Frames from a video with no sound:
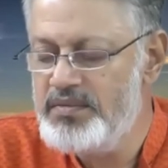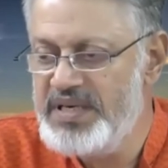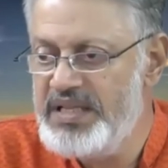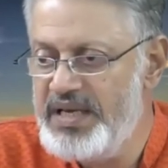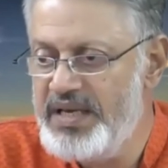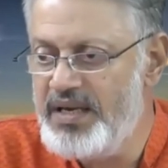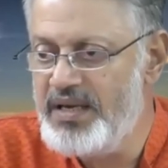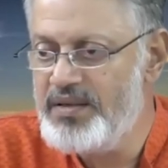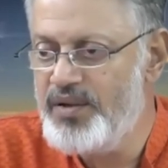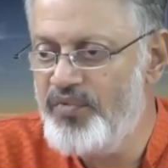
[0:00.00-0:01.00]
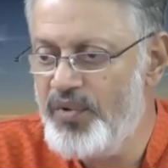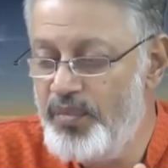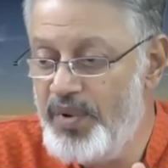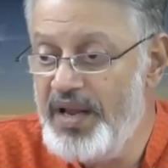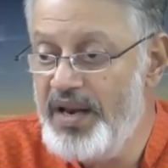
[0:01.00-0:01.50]
Vaidehi, if
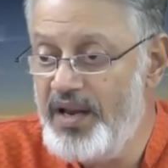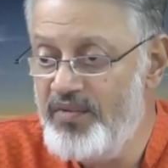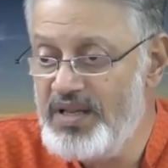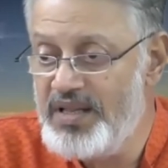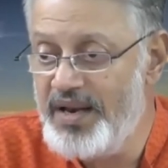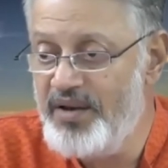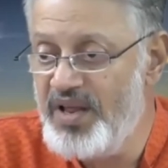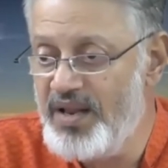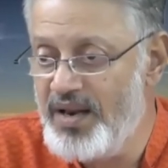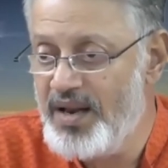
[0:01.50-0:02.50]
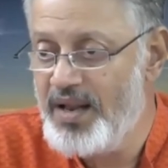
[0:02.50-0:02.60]
you bring in even Tanvi,